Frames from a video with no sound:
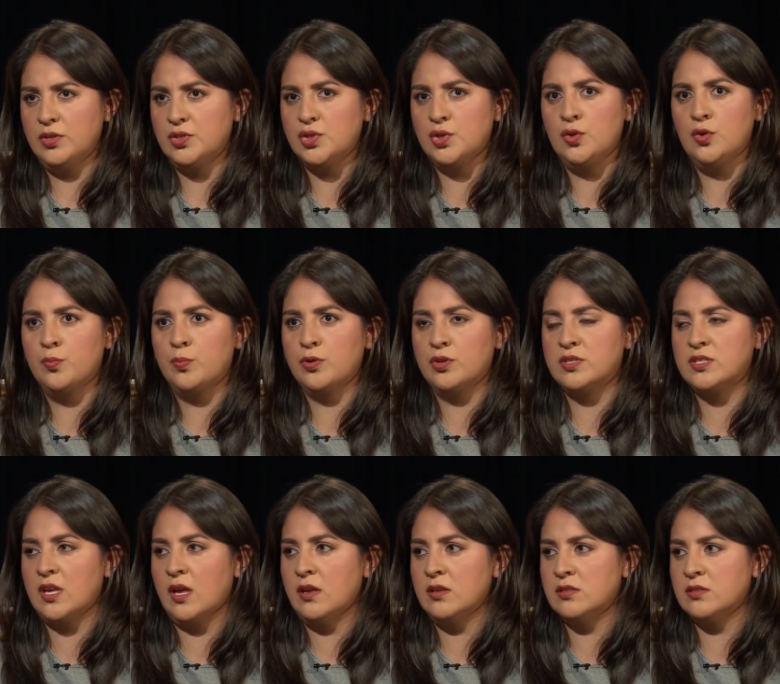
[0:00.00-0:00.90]

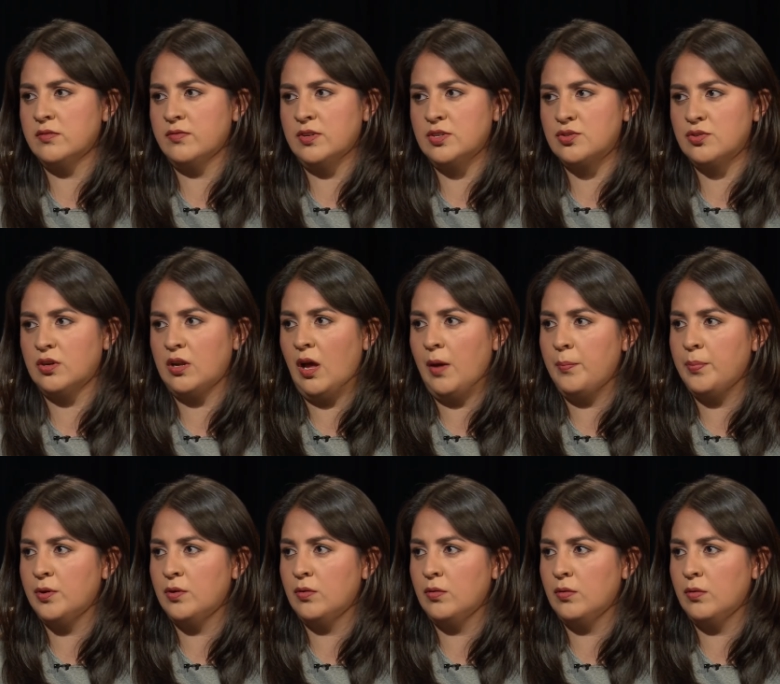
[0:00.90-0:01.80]
2% of venture
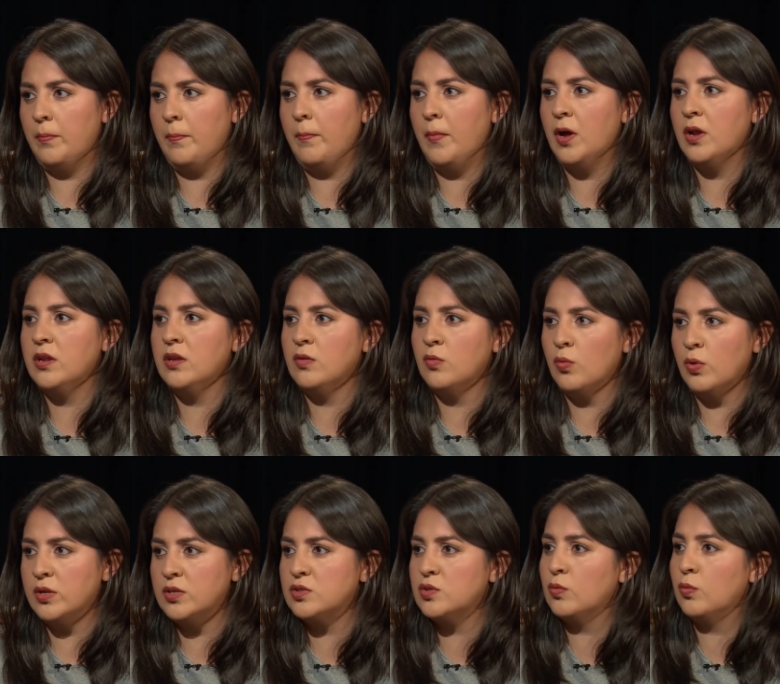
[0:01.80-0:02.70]
capital money
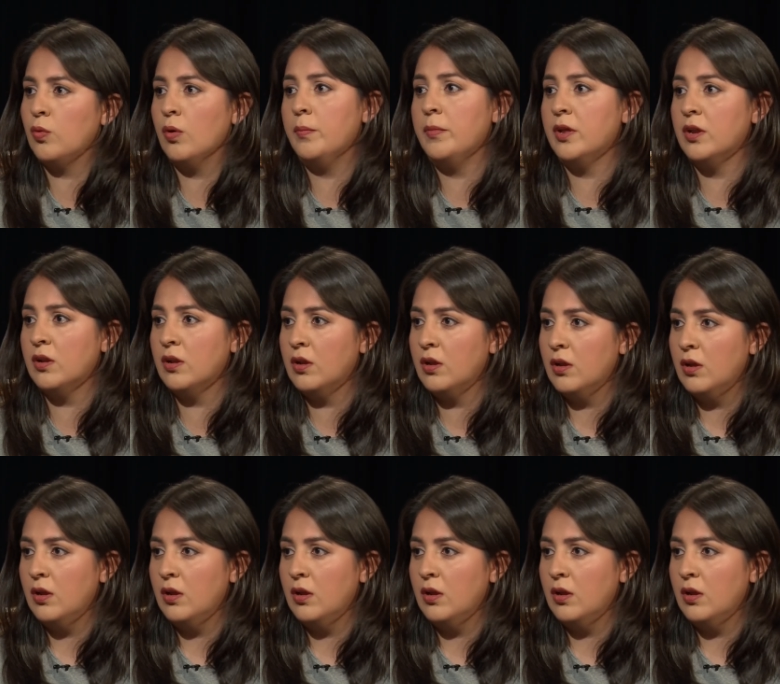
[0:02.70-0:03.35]
went to women.